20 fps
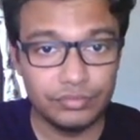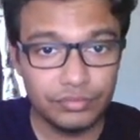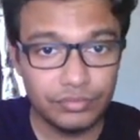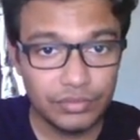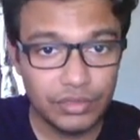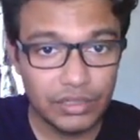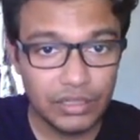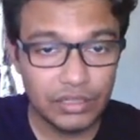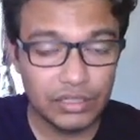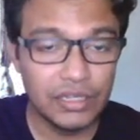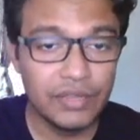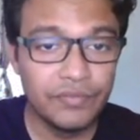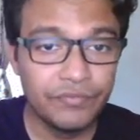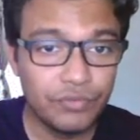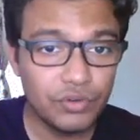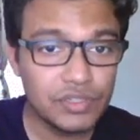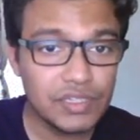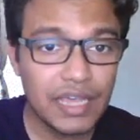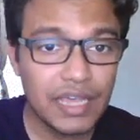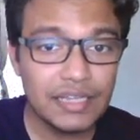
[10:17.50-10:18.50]

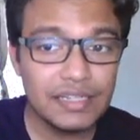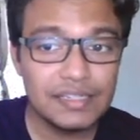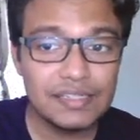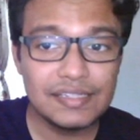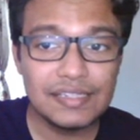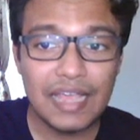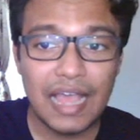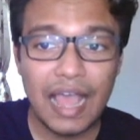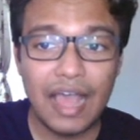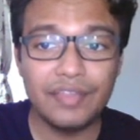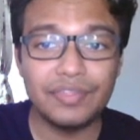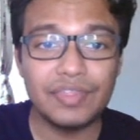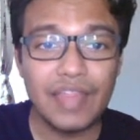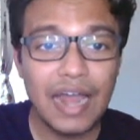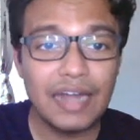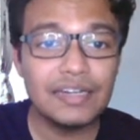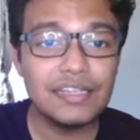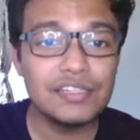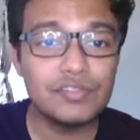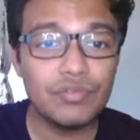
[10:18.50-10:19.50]
lymphocytes, and
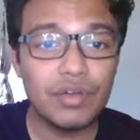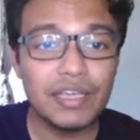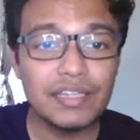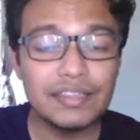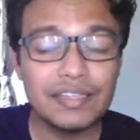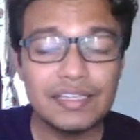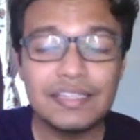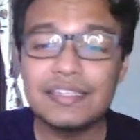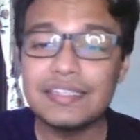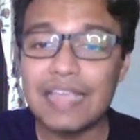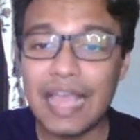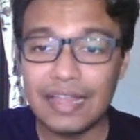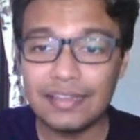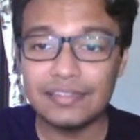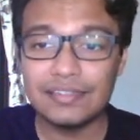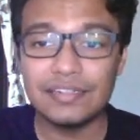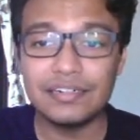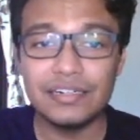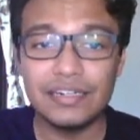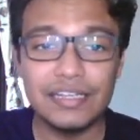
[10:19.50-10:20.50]
that is why this
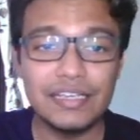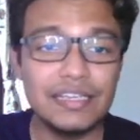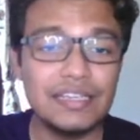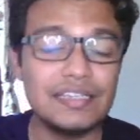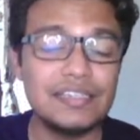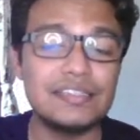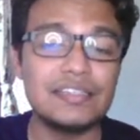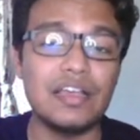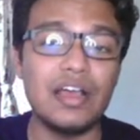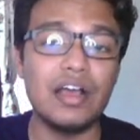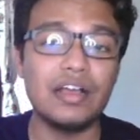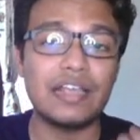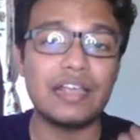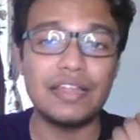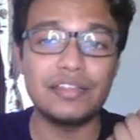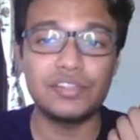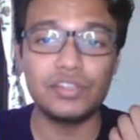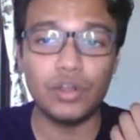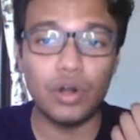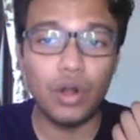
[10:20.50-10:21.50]
cancer is a
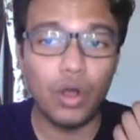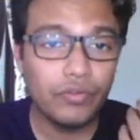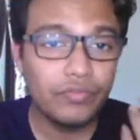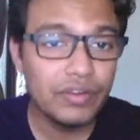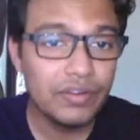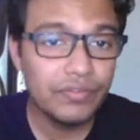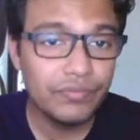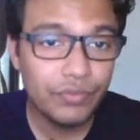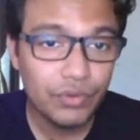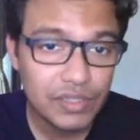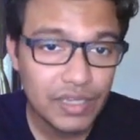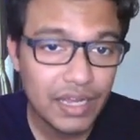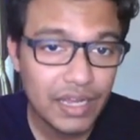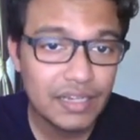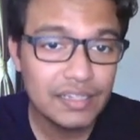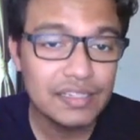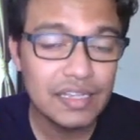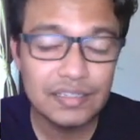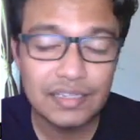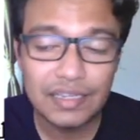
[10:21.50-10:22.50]
cancer of
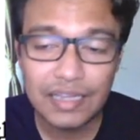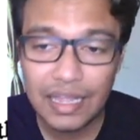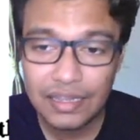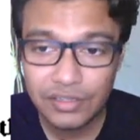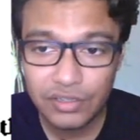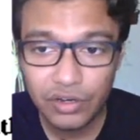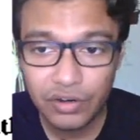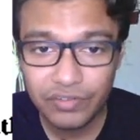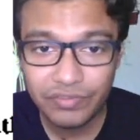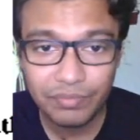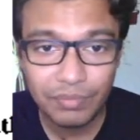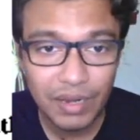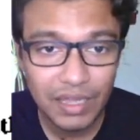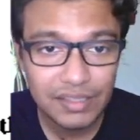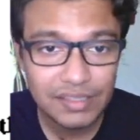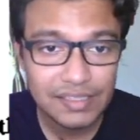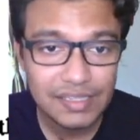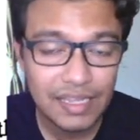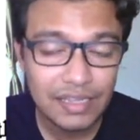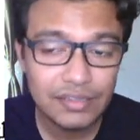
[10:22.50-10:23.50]
lymphocytes. It's a cancer of
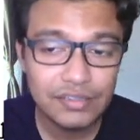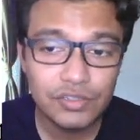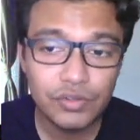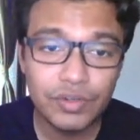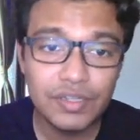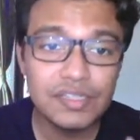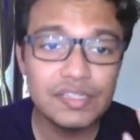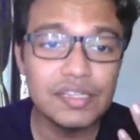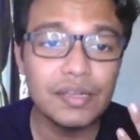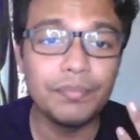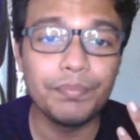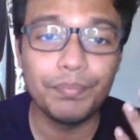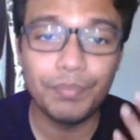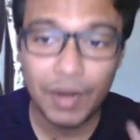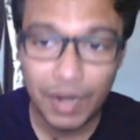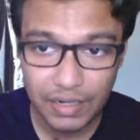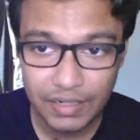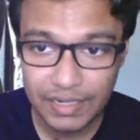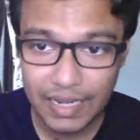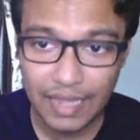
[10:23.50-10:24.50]
blood cells, so it's a
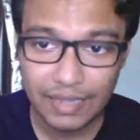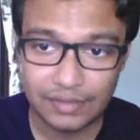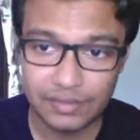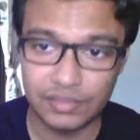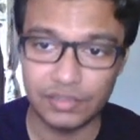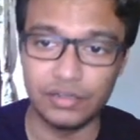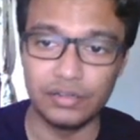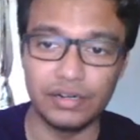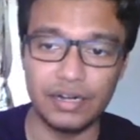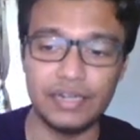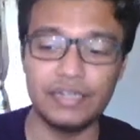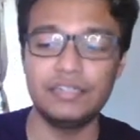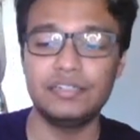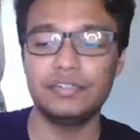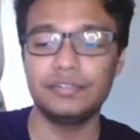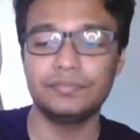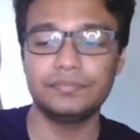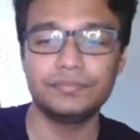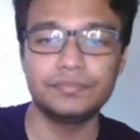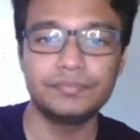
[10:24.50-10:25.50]
blood cancer, right?
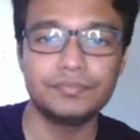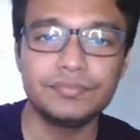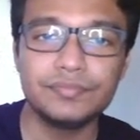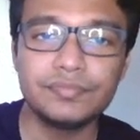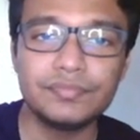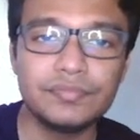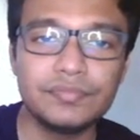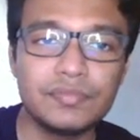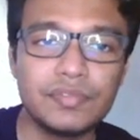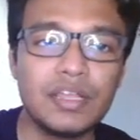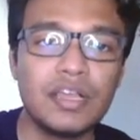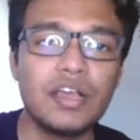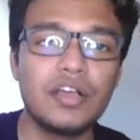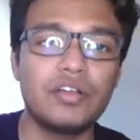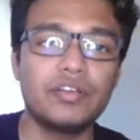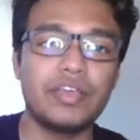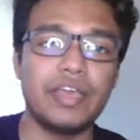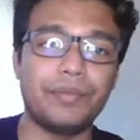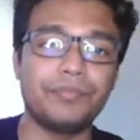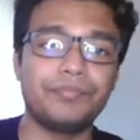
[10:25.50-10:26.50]

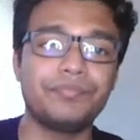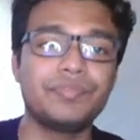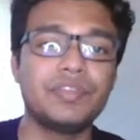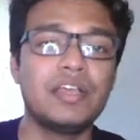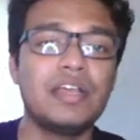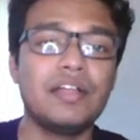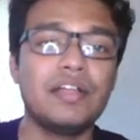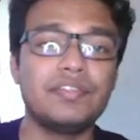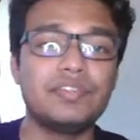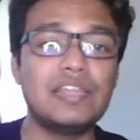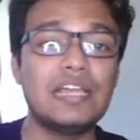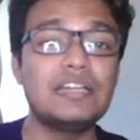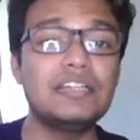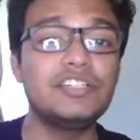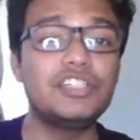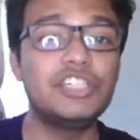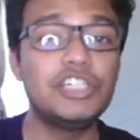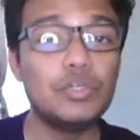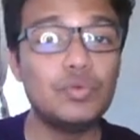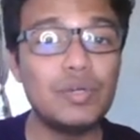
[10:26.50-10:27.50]
Okay. Then
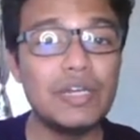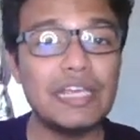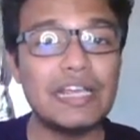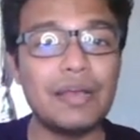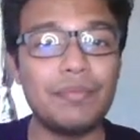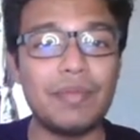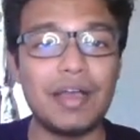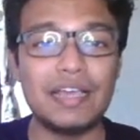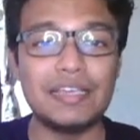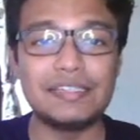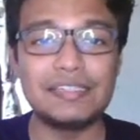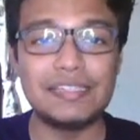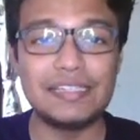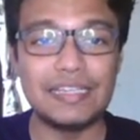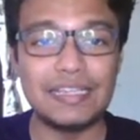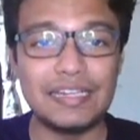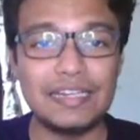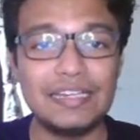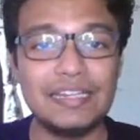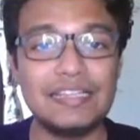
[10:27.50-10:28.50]

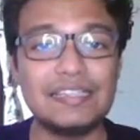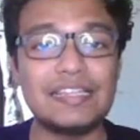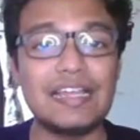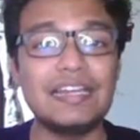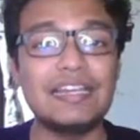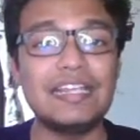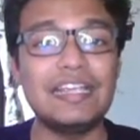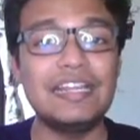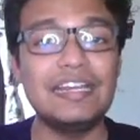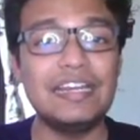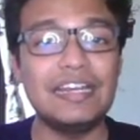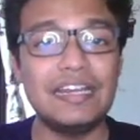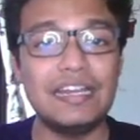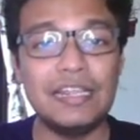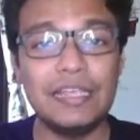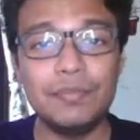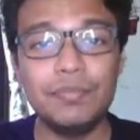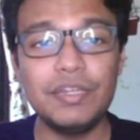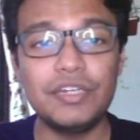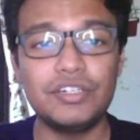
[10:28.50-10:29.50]
tunicamycin is an
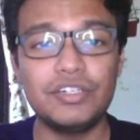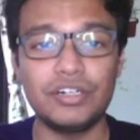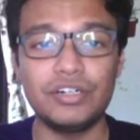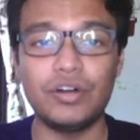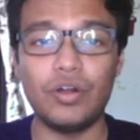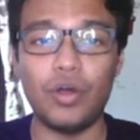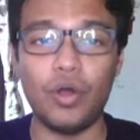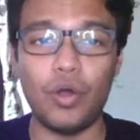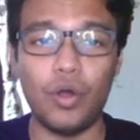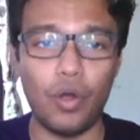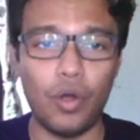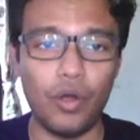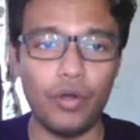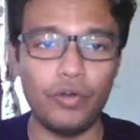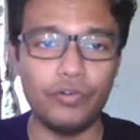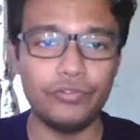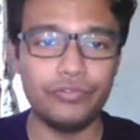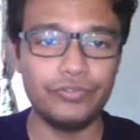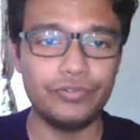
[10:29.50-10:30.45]
inhibitor of